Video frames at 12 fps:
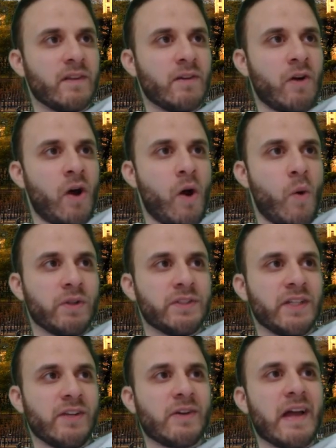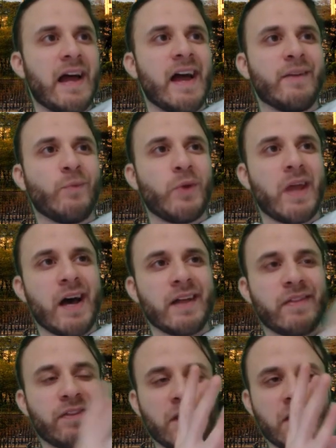how will they look? And we are
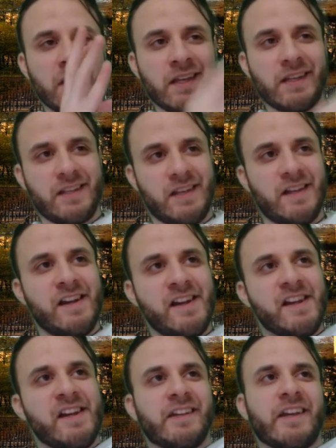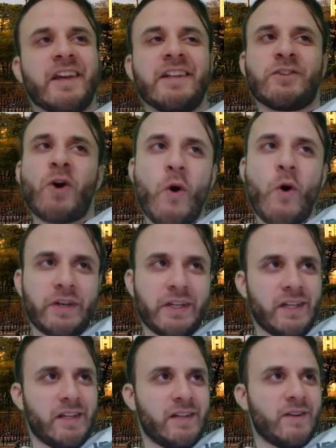seeing
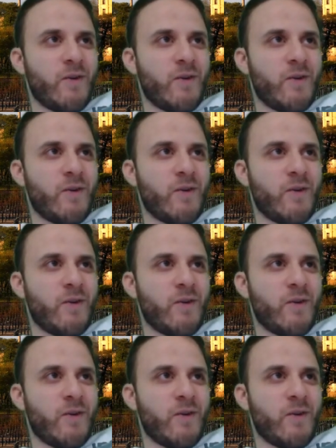Gintoki.